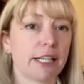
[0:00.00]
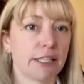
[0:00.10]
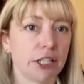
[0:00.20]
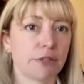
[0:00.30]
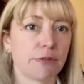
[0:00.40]
at
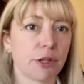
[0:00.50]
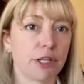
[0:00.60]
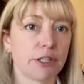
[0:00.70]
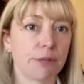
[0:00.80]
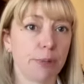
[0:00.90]
least for
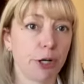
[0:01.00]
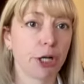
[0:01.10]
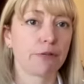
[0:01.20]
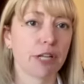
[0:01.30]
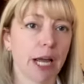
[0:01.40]
the
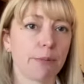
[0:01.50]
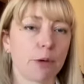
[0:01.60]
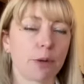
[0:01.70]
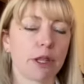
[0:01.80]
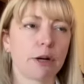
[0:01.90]
period of time
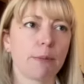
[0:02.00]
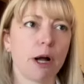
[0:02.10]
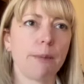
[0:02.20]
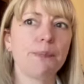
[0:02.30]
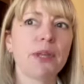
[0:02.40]
they're with their
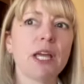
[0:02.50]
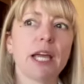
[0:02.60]
mom,